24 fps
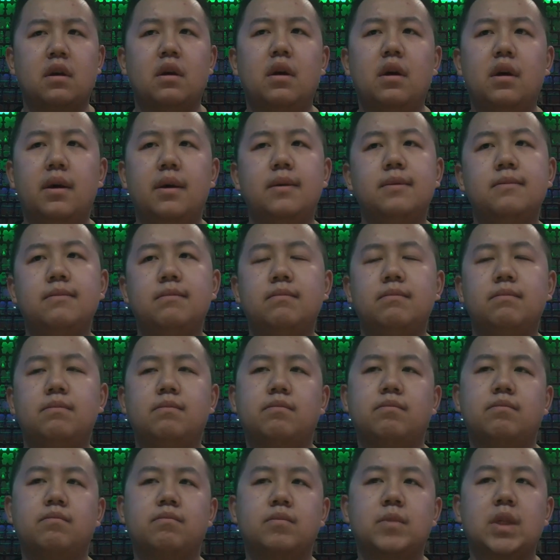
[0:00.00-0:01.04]

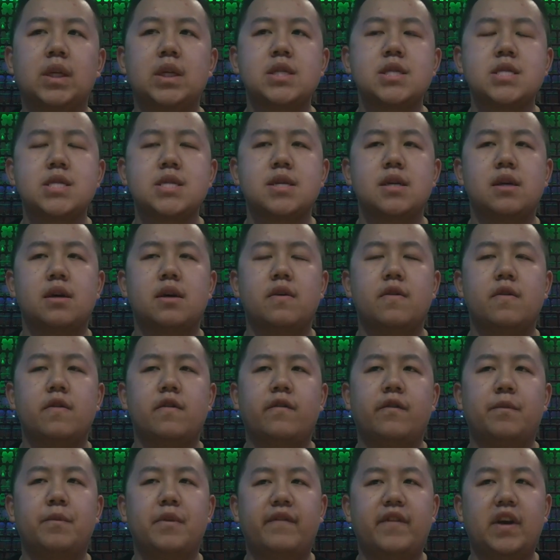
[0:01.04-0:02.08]

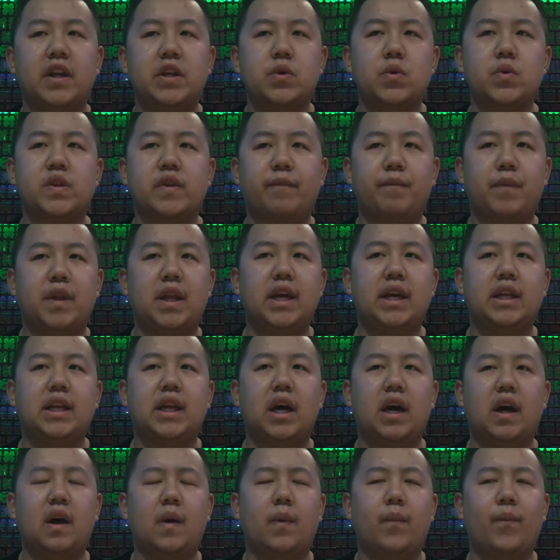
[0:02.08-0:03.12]
From the venues I've played
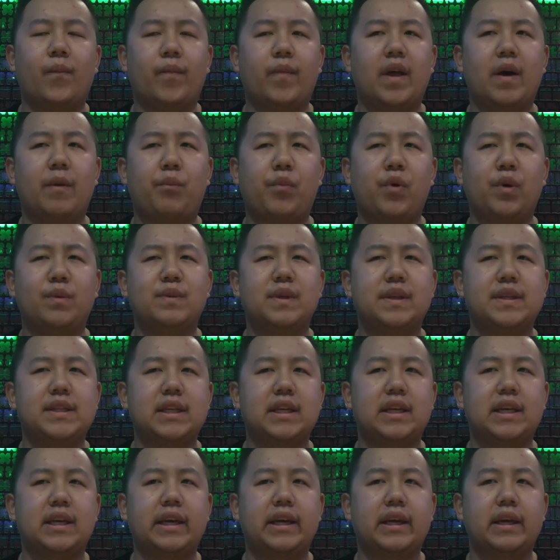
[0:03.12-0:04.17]
at, I'd probably
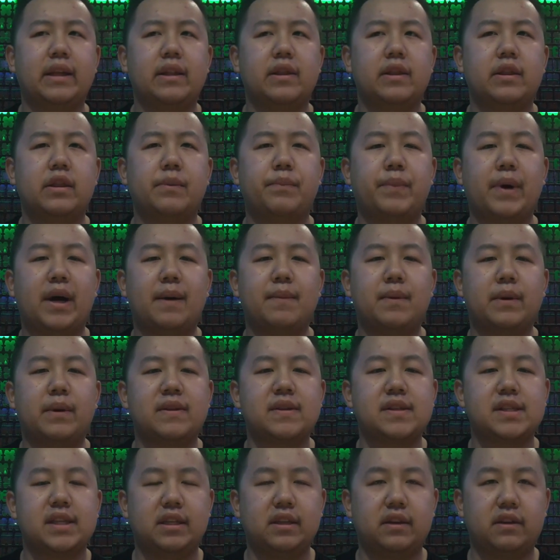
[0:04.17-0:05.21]
say the
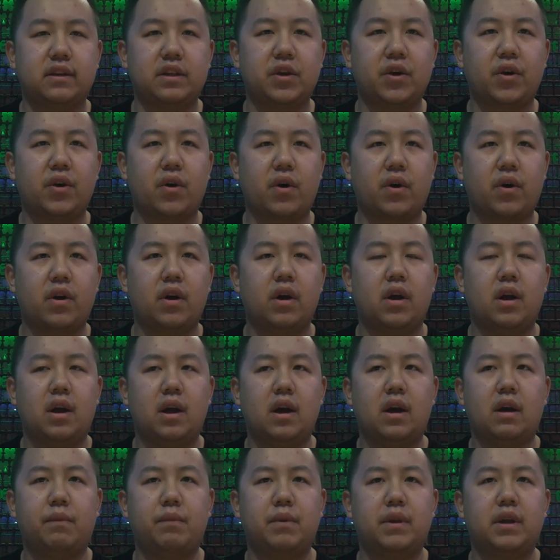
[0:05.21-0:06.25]
Barbican Centre in York.
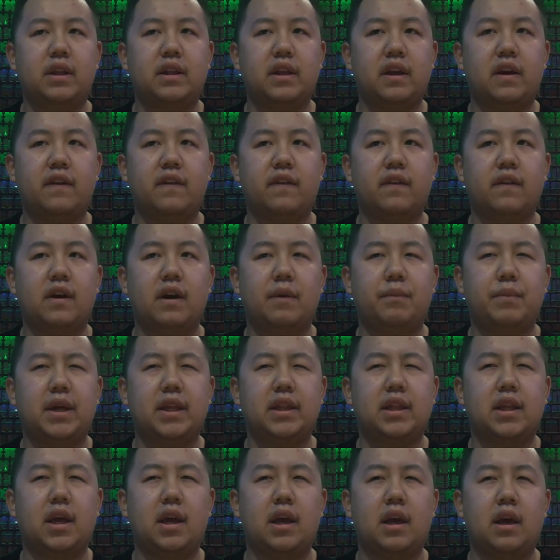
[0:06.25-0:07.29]
Yeah. I
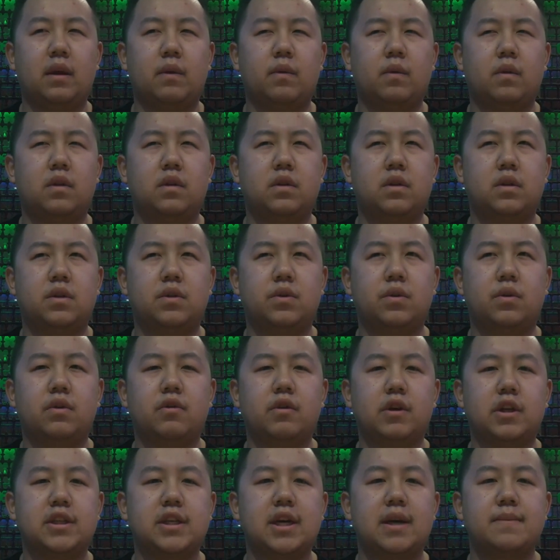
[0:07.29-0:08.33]
played there two or
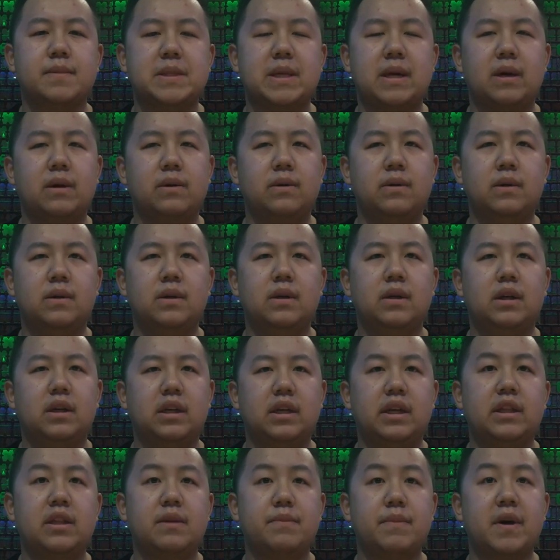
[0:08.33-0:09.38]
three times now
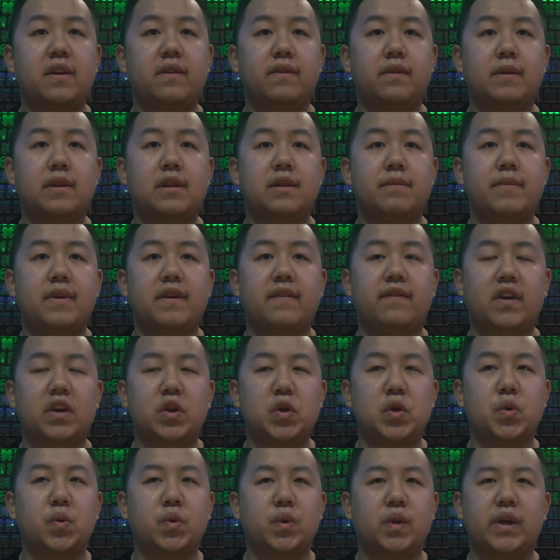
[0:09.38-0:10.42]
in the main
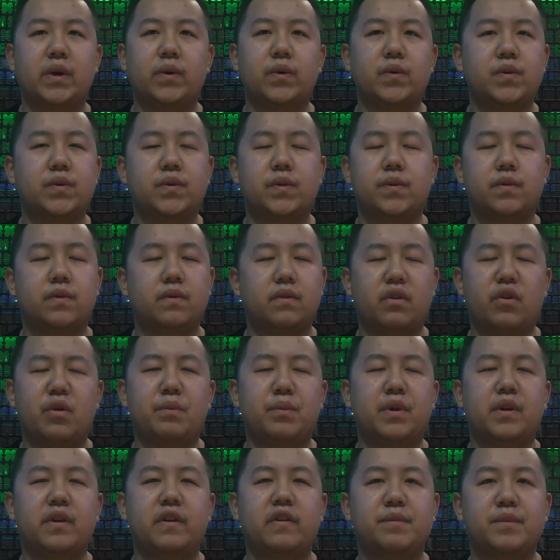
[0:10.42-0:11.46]
venue, and that was
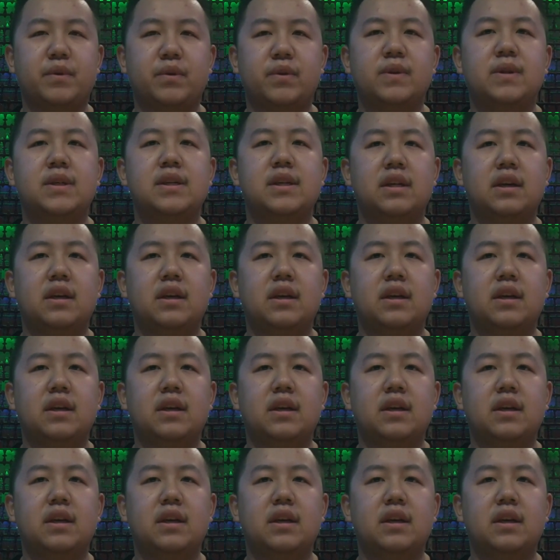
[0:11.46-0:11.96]
unbelievable.